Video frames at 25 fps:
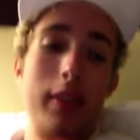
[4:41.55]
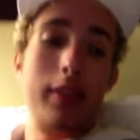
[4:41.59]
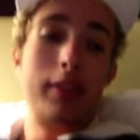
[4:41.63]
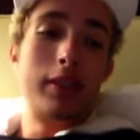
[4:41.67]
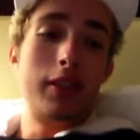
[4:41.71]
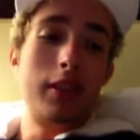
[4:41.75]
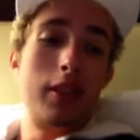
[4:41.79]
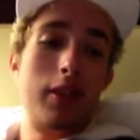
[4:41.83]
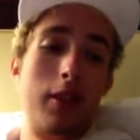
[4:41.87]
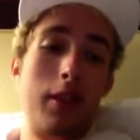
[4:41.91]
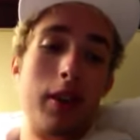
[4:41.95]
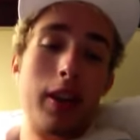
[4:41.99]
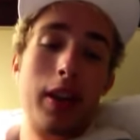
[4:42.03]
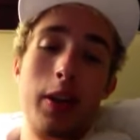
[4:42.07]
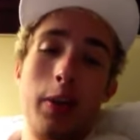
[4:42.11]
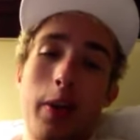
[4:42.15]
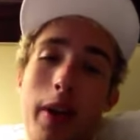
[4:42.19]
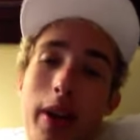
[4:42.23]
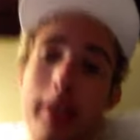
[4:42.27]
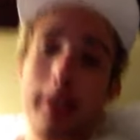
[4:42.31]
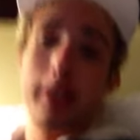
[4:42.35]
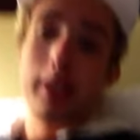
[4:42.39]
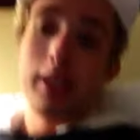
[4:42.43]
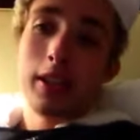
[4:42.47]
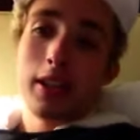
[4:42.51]
So
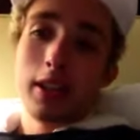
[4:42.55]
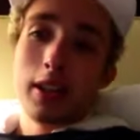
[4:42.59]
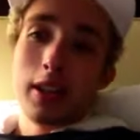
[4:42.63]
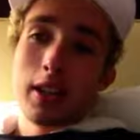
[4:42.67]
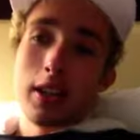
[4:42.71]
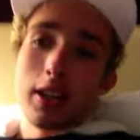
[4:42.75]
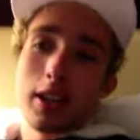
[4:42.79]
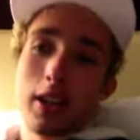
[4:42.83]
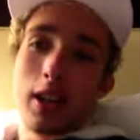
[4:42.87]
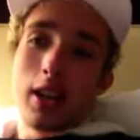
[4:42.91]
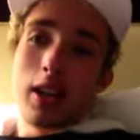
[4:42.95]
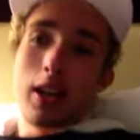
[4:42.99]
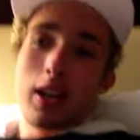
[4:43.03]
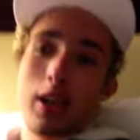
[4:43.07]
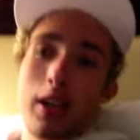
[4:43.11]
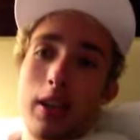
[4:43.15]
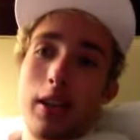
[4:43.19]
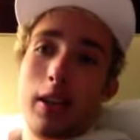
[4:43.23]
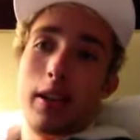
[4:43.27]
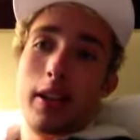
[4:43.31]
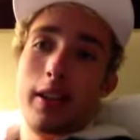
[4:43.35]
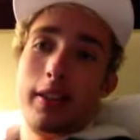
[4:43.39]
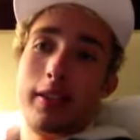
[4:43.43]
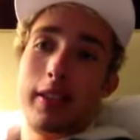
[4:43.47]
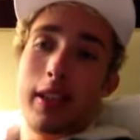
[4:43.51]
anyways uh,
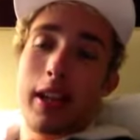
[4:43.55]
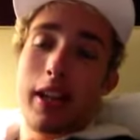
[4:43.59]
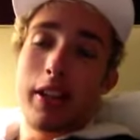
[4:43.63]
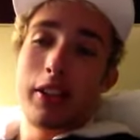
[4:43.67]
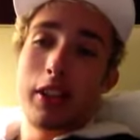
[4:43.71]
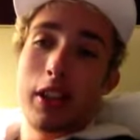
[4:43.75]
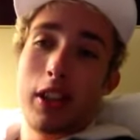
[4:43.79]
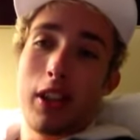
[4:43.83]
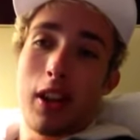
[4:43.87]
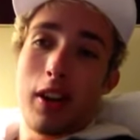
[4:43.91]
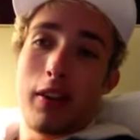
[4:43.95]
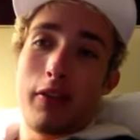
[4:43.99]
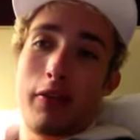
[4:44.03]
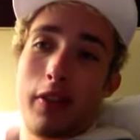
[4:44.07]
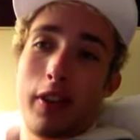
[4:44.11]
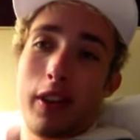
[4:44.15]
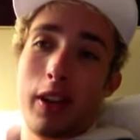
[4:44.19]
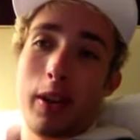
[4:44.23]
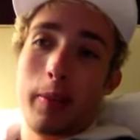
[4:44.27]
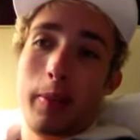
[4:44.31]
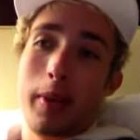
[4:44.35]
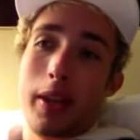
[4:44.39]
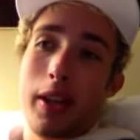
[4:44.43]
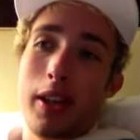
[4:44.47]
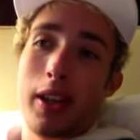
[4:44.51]
it's actually a lot of fun
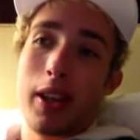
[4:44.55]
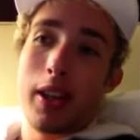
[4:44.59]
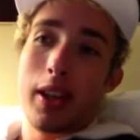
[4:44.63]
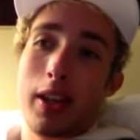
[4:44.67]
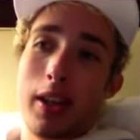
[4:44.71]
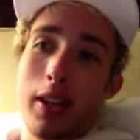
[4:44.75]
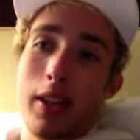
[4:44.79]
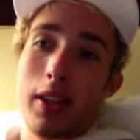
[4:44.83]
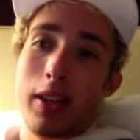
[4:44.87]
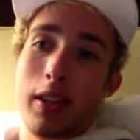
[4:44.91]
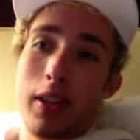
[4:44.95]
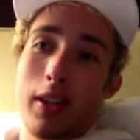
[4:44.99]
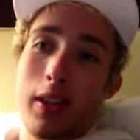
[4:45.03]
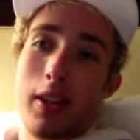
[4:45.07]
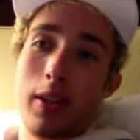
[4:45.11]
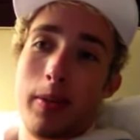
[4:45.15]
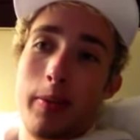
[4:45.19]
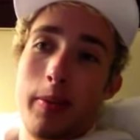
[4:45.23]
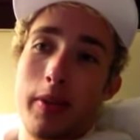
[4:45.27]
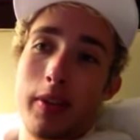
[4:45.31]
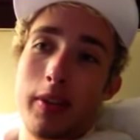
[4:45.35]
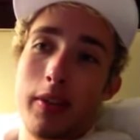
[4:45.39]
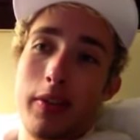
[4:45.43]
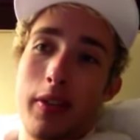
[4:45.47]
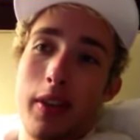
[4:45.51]
to be at um,
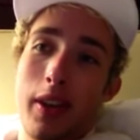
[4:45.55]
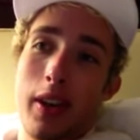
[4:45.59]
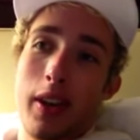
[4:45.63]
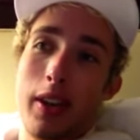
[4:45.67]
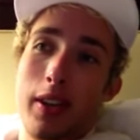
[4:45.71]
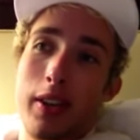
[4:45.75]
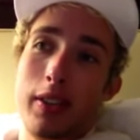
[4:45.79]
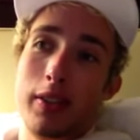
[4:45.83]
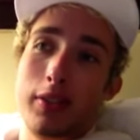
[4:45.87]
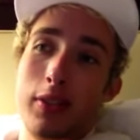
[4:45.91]
this event.